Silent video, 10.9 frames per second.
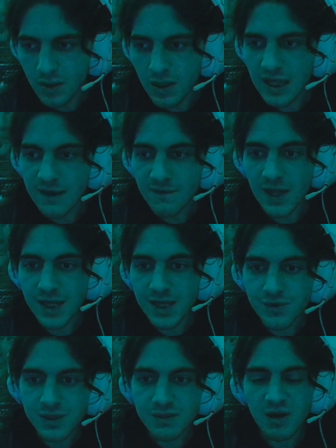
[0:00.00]
If they
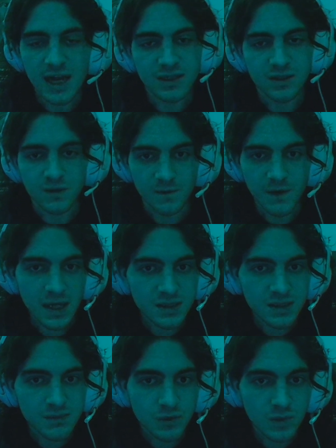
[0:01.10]
used practical effects
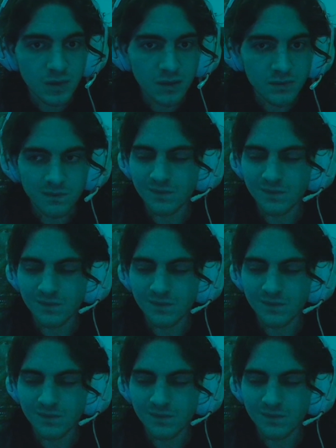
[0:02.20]
more,